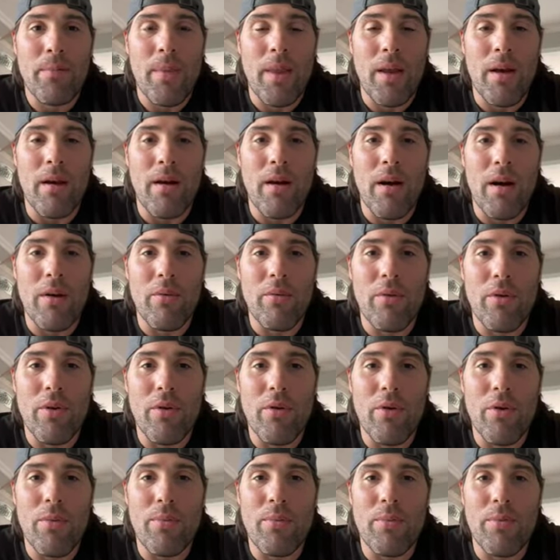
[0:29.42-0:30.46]
Uh, I really
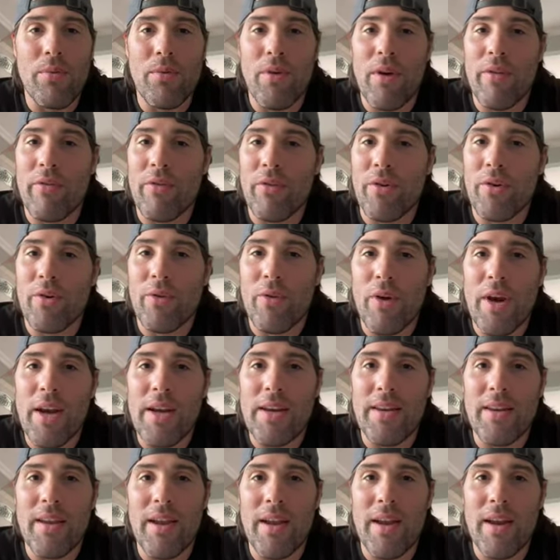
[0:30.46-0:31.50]
hope you have a
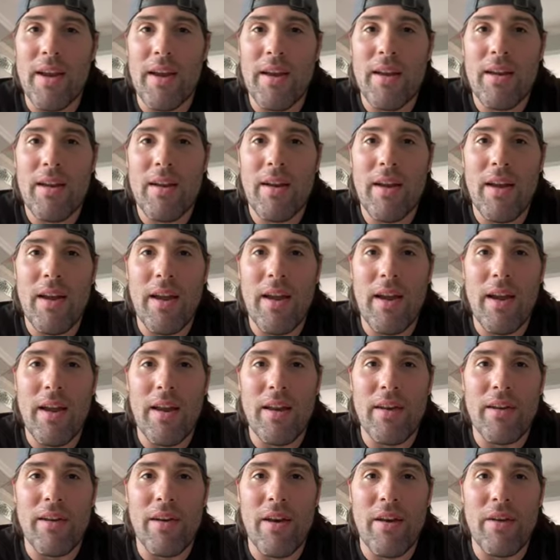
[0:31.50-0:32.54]
great day
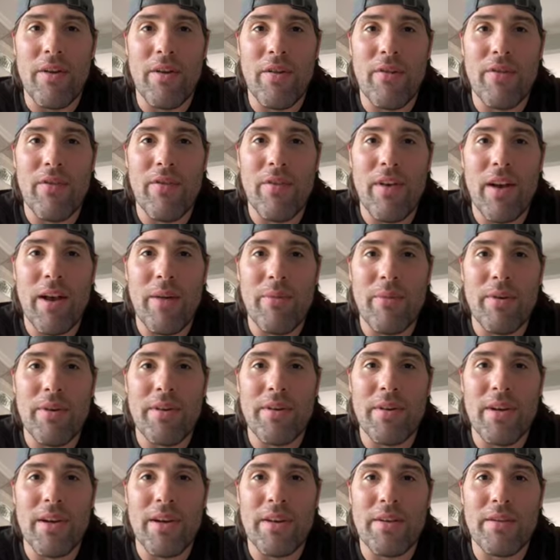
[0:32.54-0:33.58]
and your family
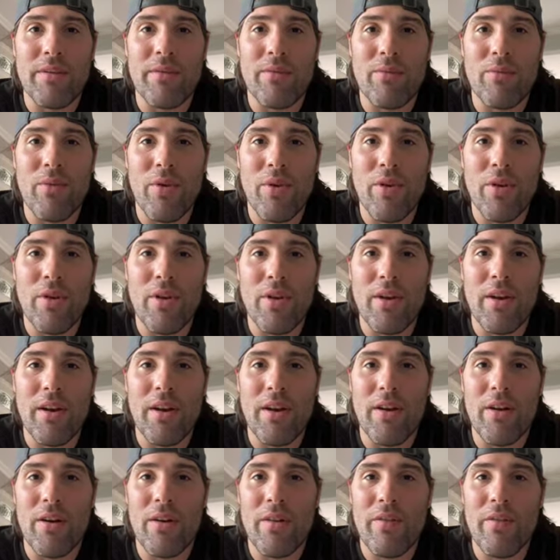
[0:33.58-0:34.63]
takes really good
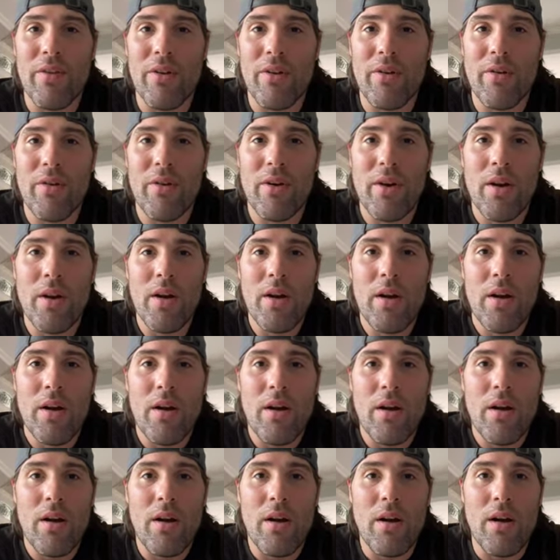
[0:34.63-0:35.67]
care of you,
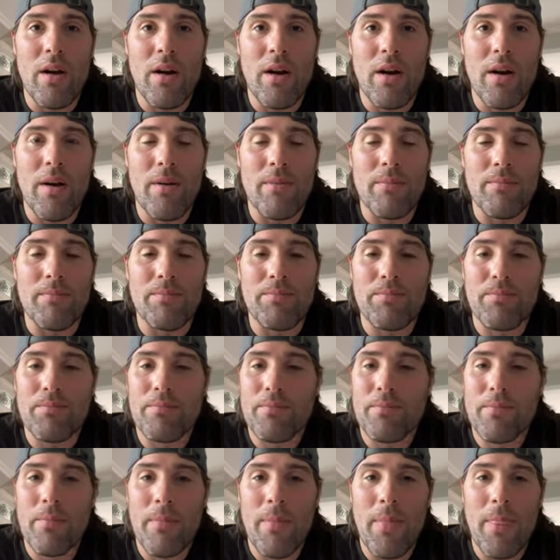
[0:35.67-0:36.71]
um,
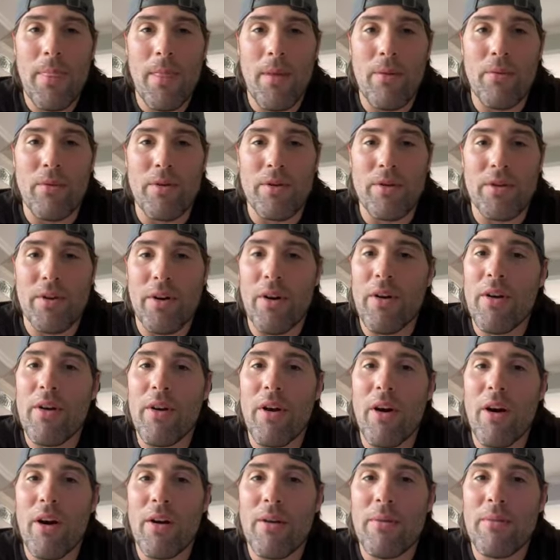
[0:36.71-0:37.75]
which they already
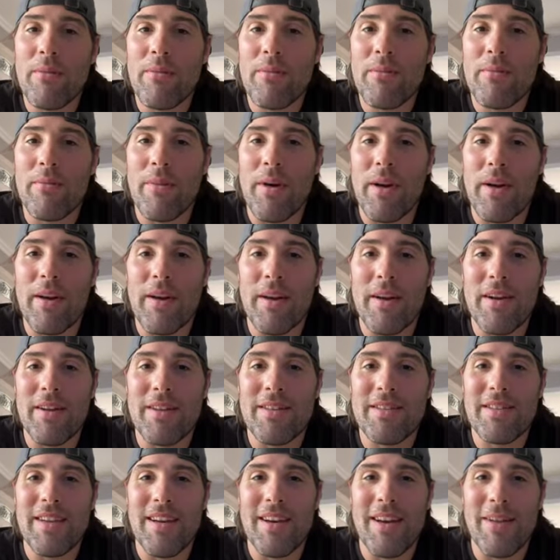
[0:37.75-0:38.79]
are by uh,
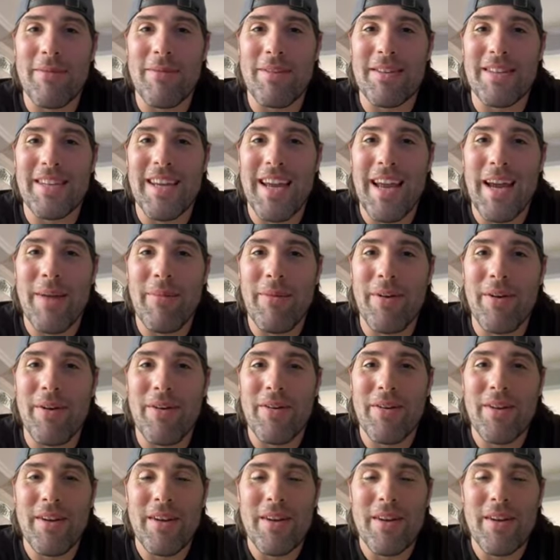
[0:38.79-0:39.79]
setting up this cameo.